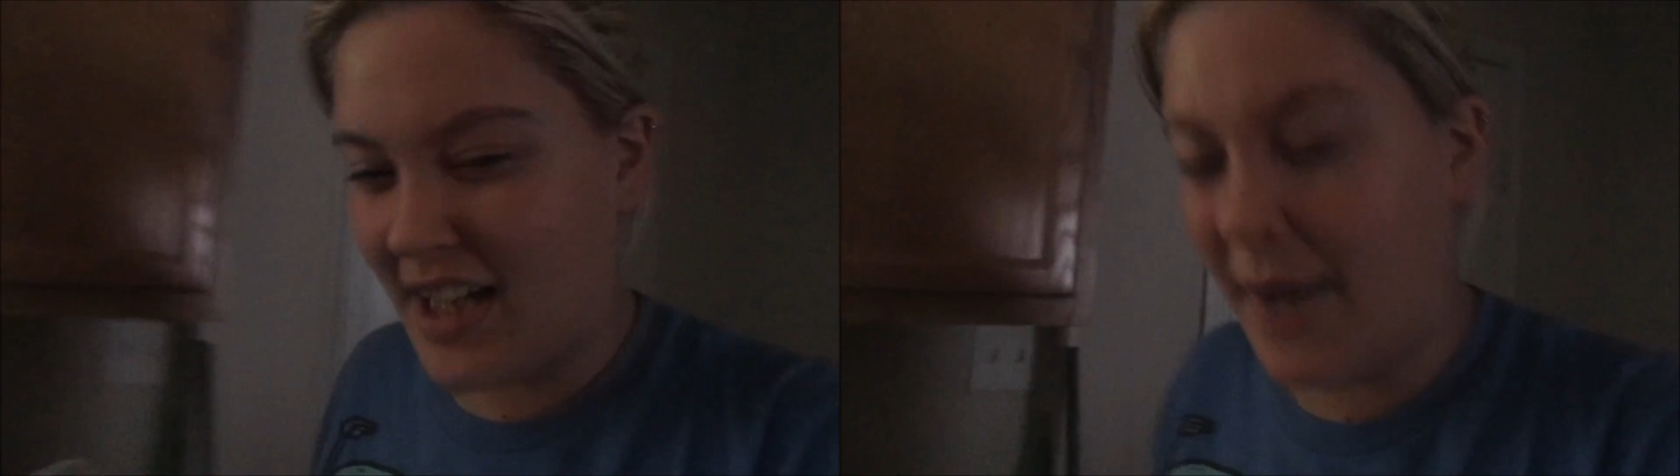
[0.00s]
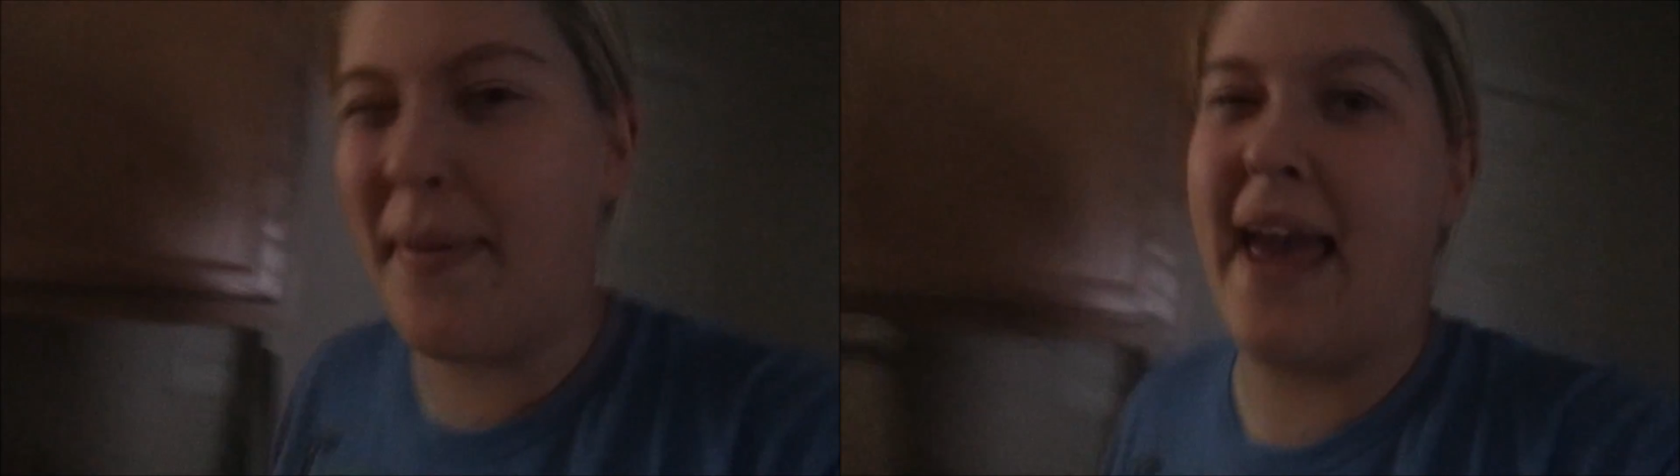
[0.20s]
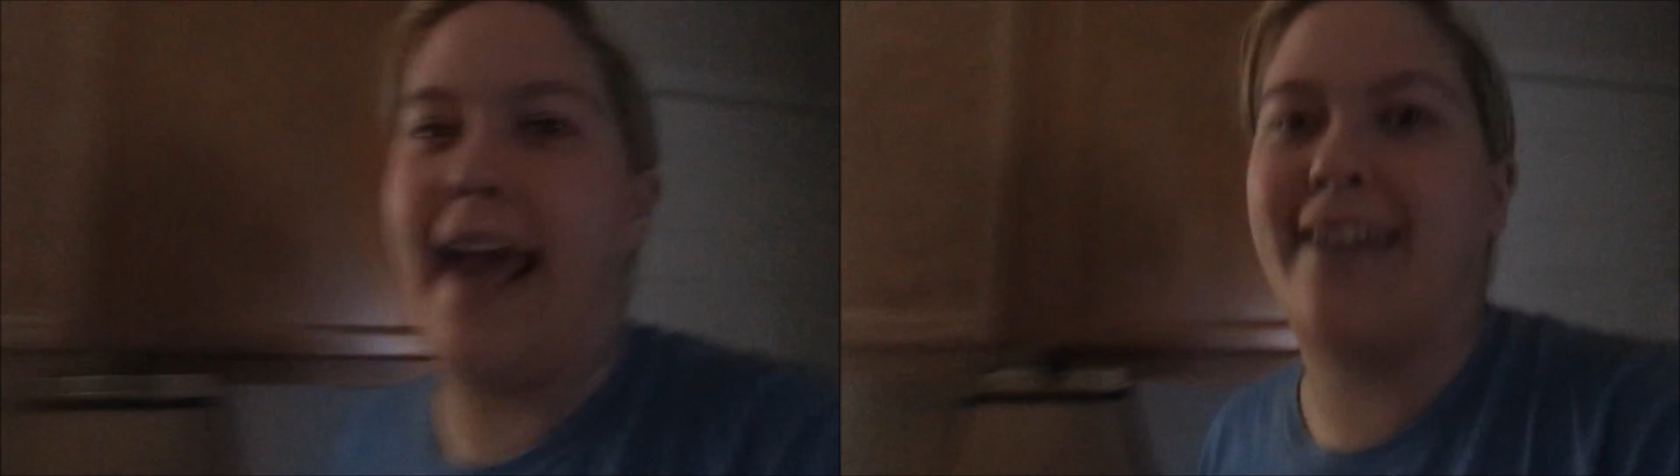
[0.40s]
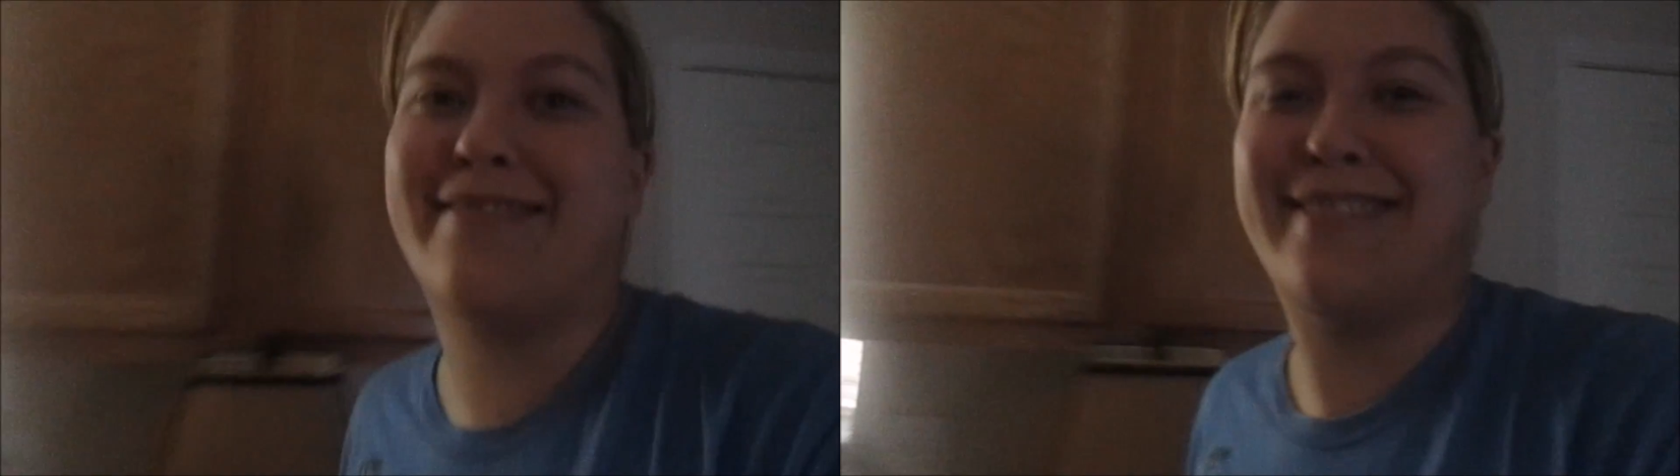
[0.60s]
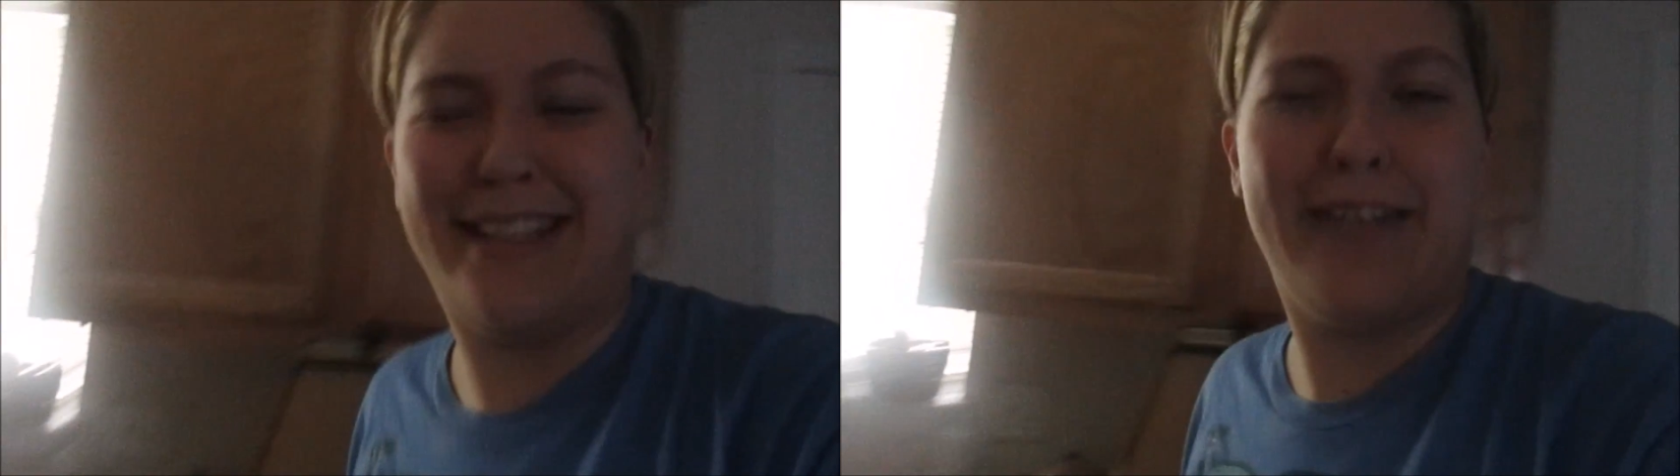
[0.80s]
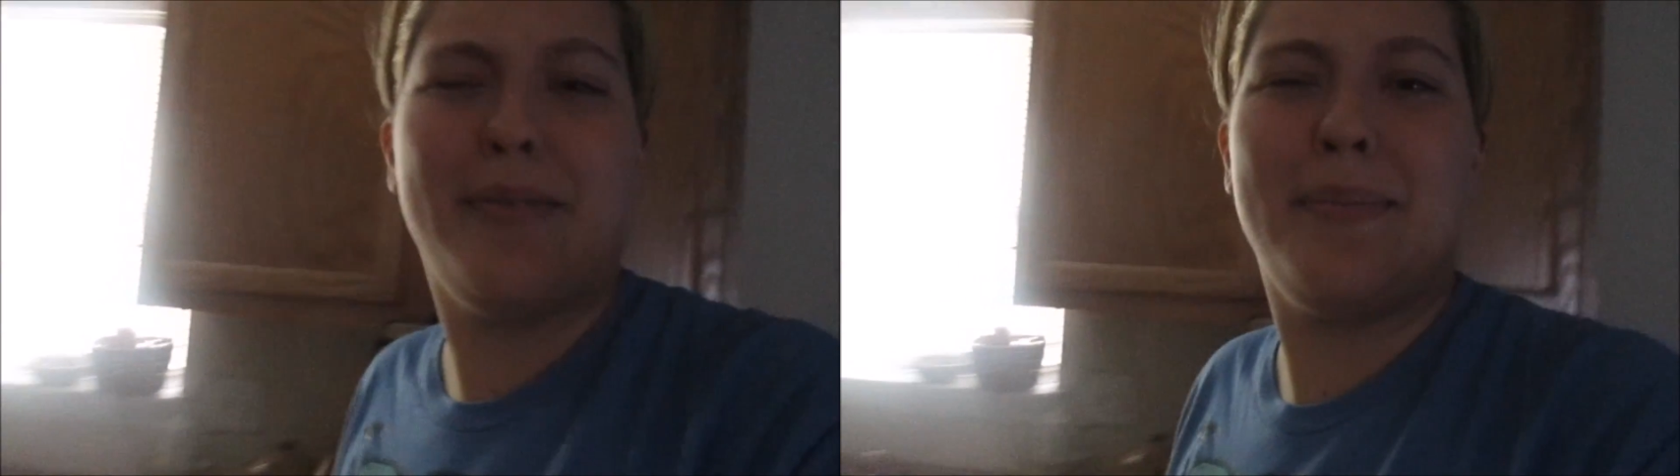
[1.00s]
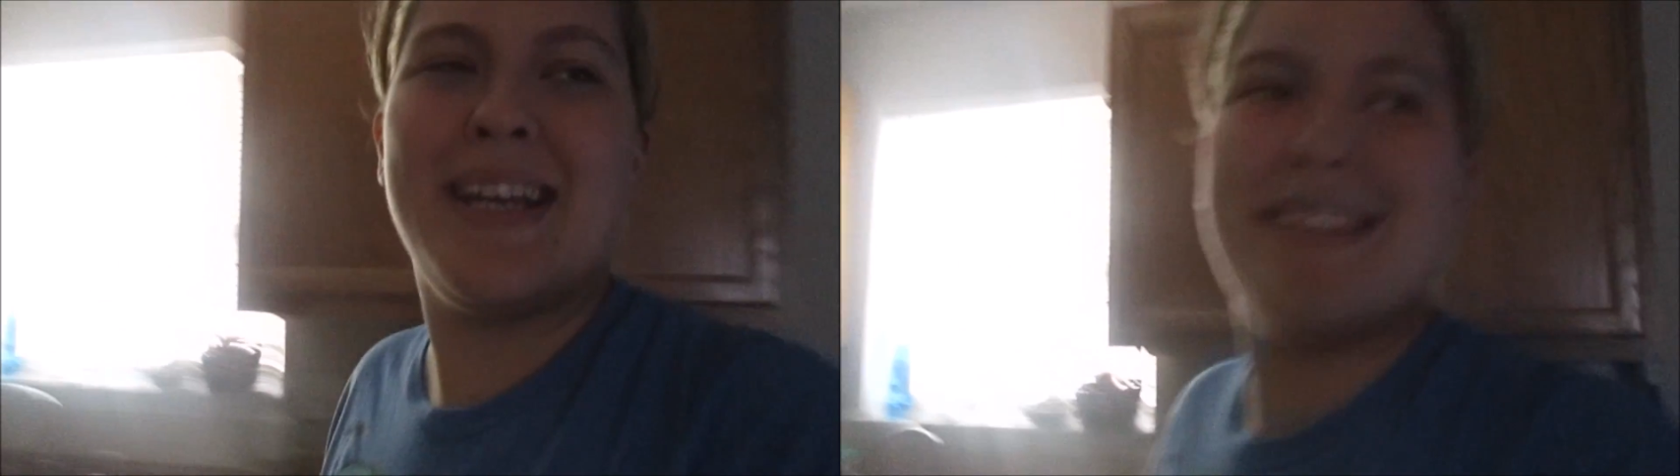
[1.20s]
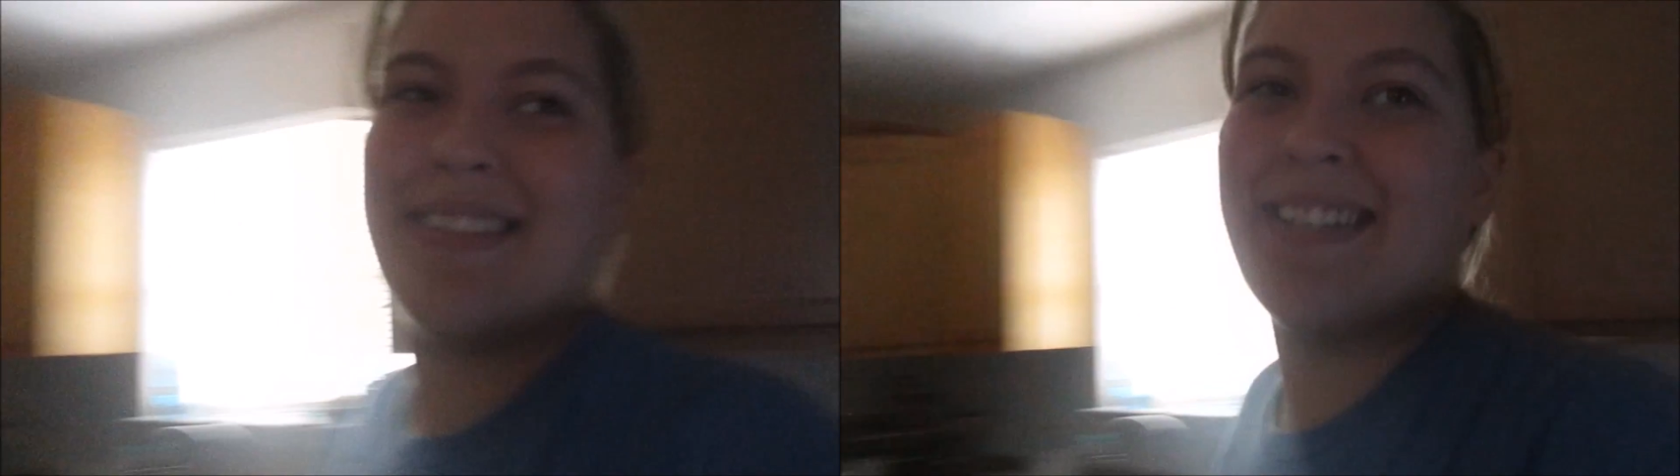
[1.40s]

come back. You know what I mean?